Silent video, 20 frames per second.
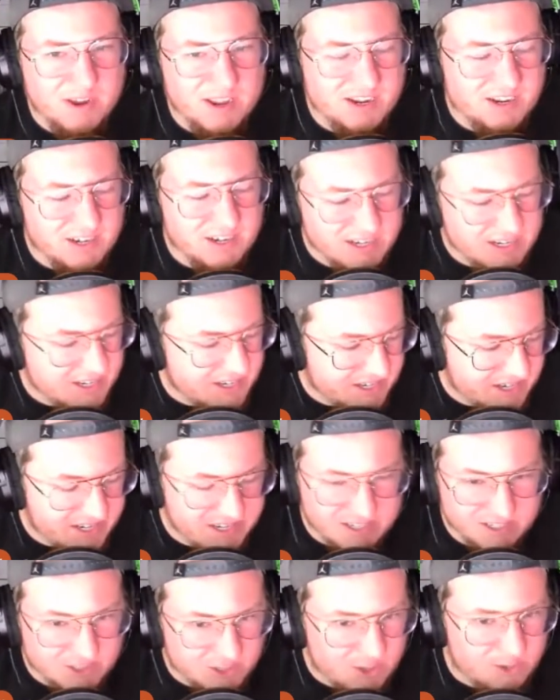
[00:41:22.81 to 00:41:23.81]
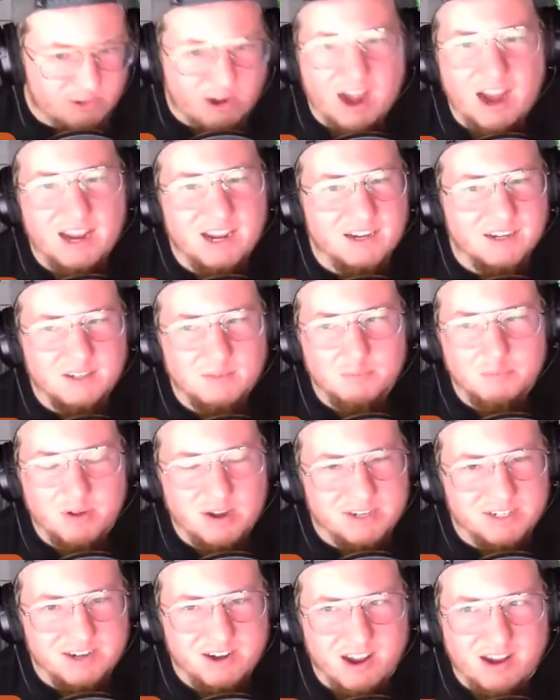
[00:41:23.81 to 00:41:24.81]
He is crying in press
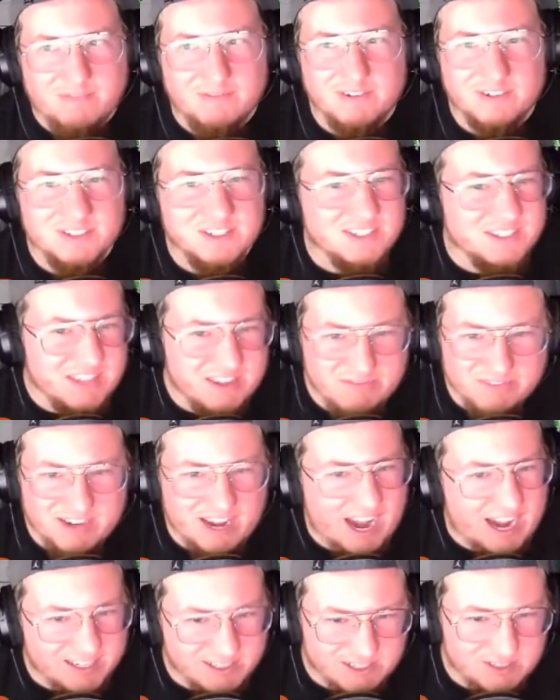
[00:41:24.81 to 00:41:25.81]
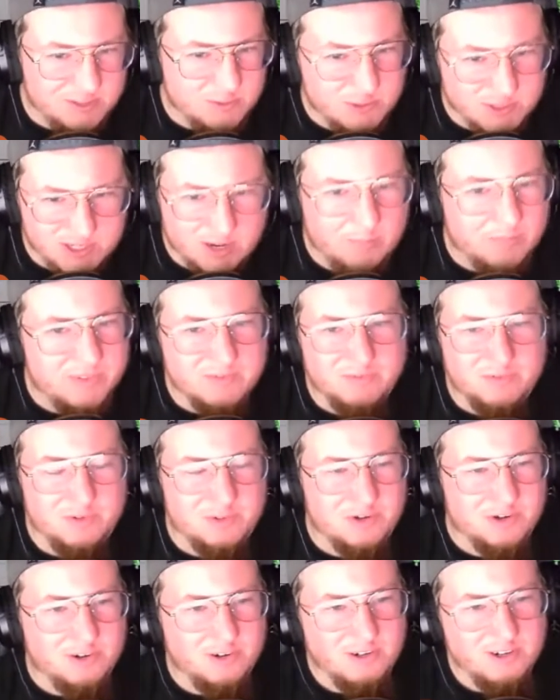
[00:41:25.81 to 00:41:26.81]
conferences. They've got to do something for
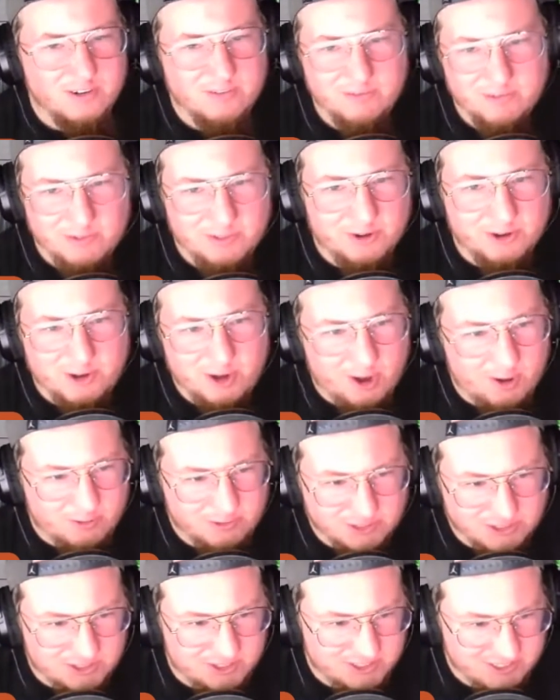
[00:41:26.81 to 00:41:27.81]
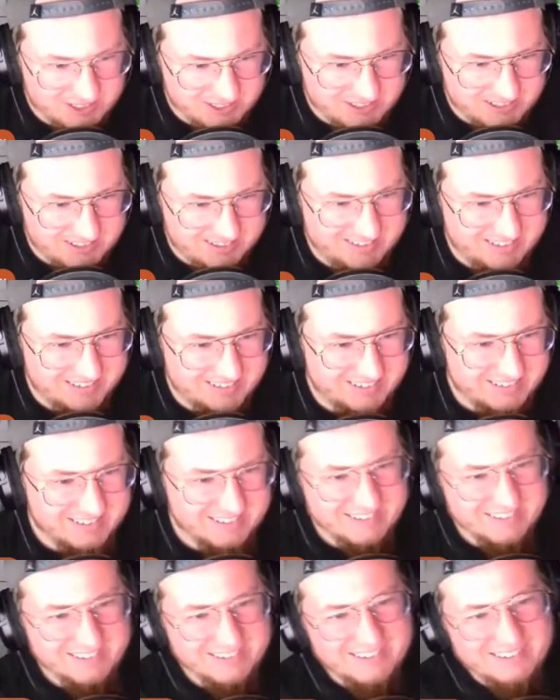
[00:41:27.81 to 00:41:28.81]
their coach.
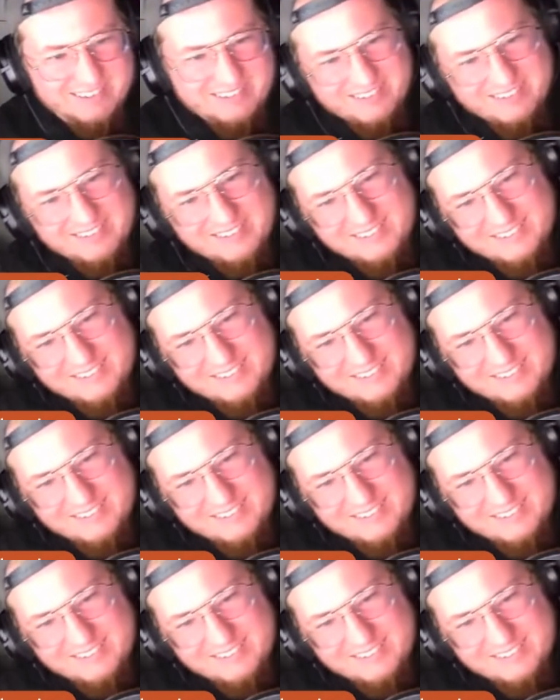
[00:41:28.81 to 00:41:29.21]
Fair enough.